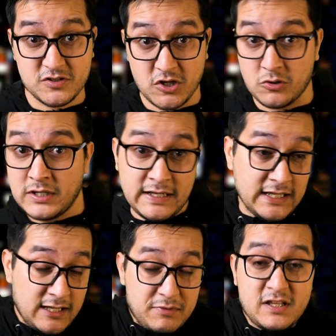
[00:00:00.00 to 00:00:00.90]
So,
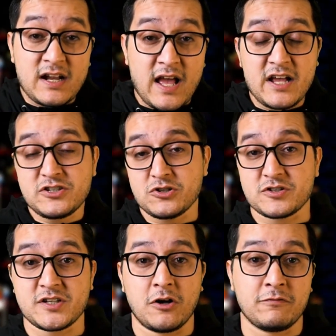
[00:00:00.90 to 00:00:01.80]
I mean, you got to ask
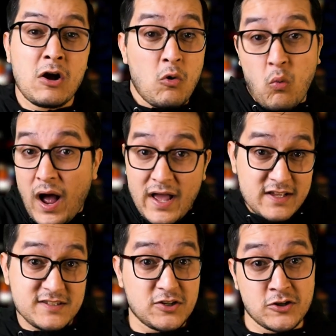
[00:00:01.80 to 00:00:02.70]
yourself, why
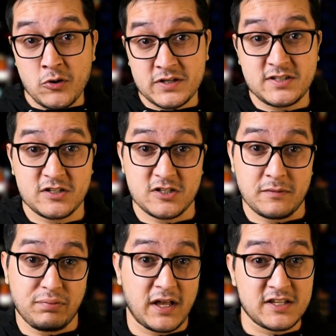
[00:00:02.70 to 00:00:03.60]
is there no extension in
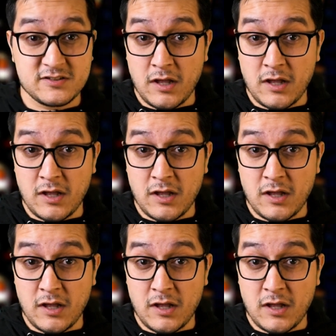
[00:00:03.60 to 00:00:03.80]
place?